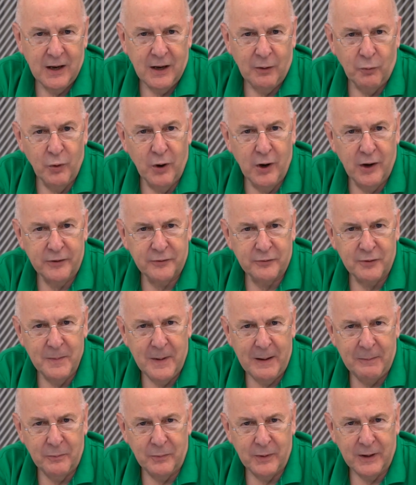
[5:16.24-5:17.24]
worth
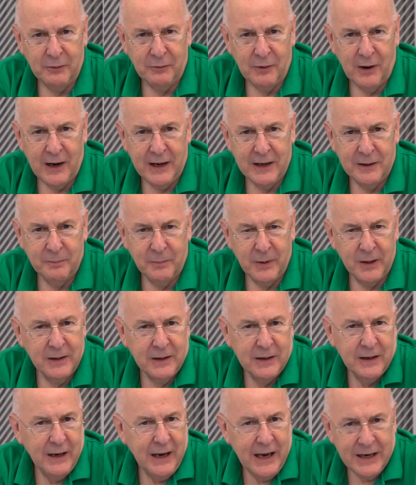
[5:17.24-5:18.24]
remembering, right? But
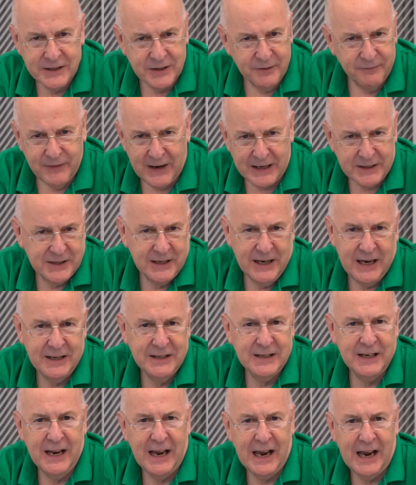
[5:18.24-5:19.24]
it's a
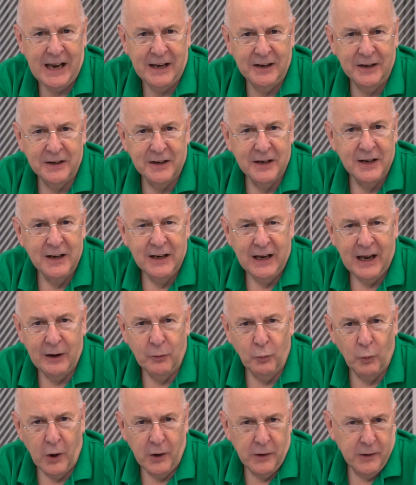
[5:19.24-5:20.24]
fascinating hand
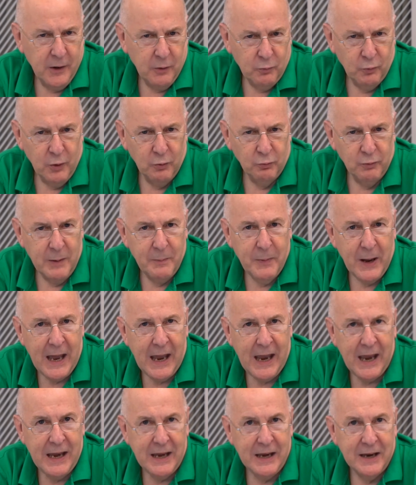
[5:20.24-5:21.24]
and one that will
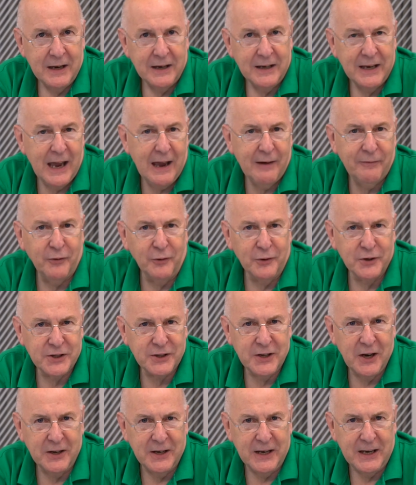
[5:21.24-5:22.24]
repay careful
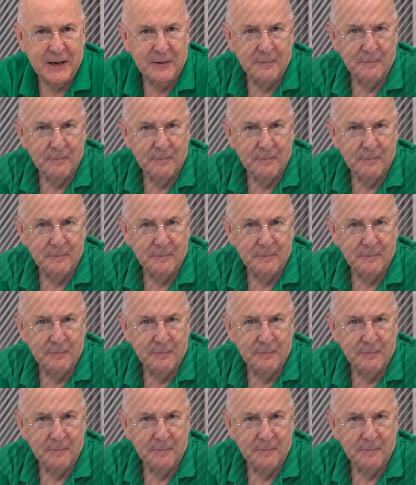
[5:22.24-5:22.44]
study.